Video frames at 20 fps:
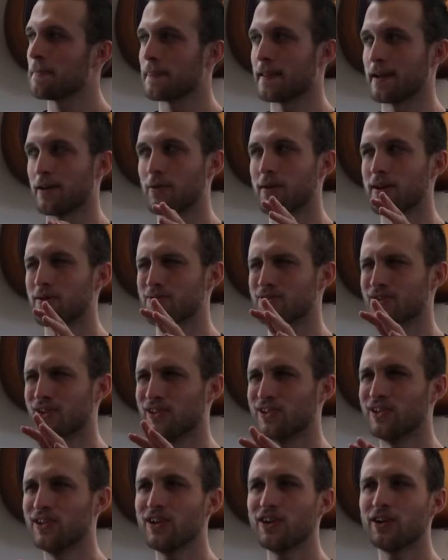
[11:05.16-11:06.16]
Like when he was a
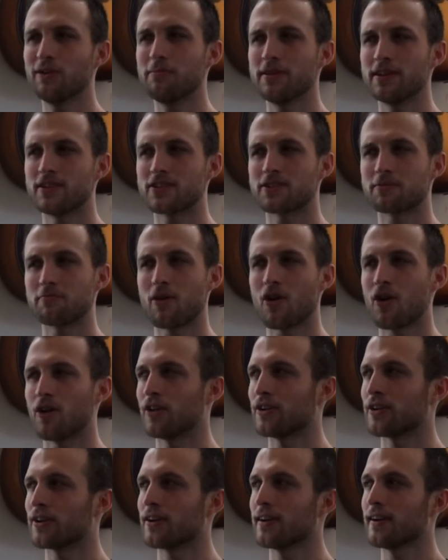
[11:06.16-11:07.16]
little bit
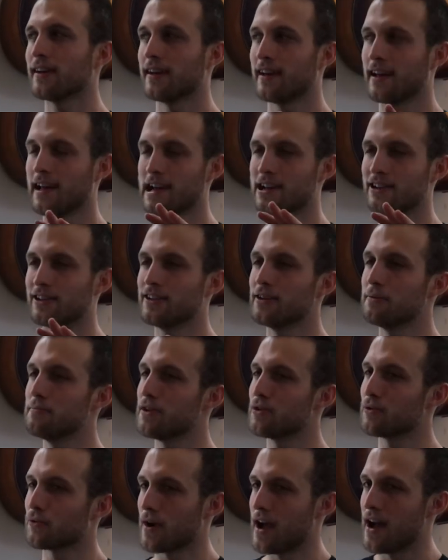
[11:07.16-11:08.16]
smaller and a little
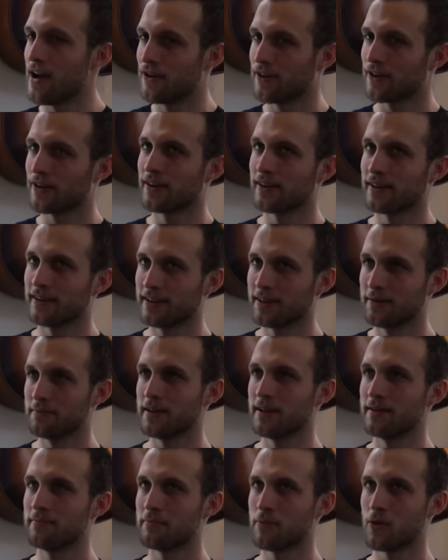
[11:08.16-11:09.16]
bit rounder and a little
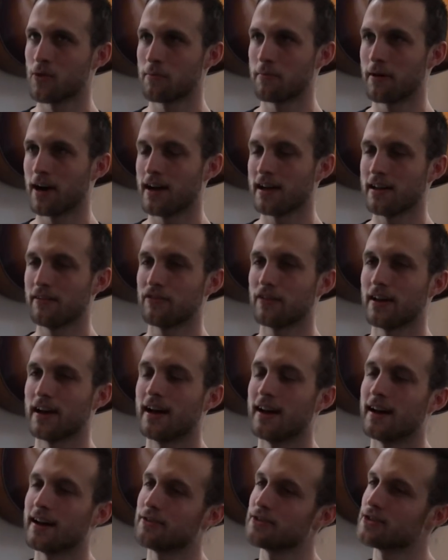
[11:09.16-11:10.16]
bit more body
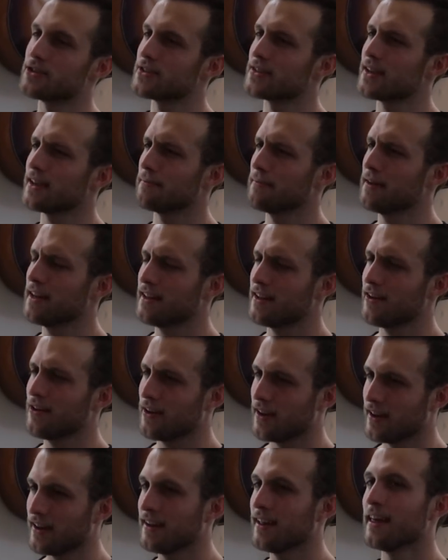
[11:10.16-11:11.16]
fat. I was just like, man,
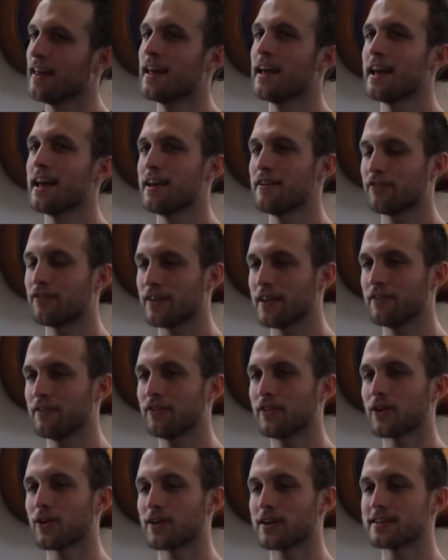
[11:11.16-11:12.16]
okay,
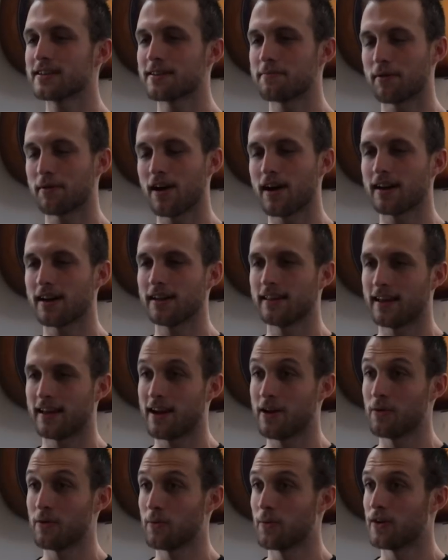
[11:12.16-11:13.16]
if there is a body
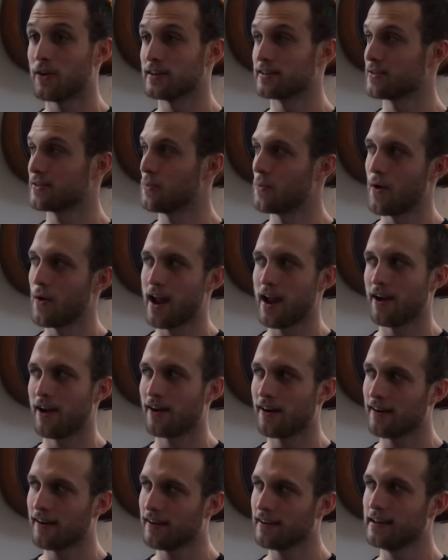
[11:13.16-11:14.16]
that I would want to
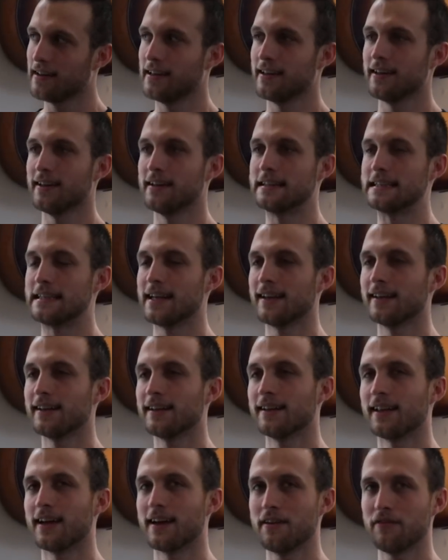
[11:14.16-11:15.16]
wear in
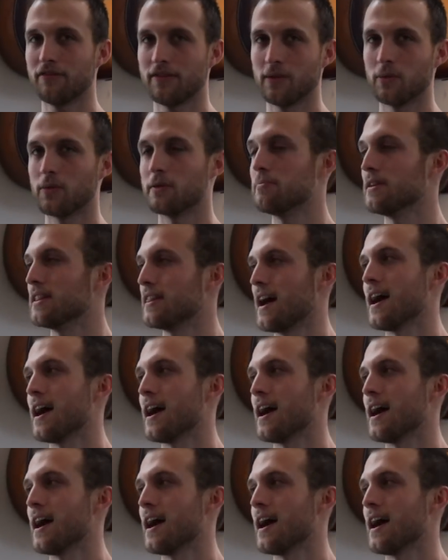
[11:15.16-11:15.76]
daily life, it would be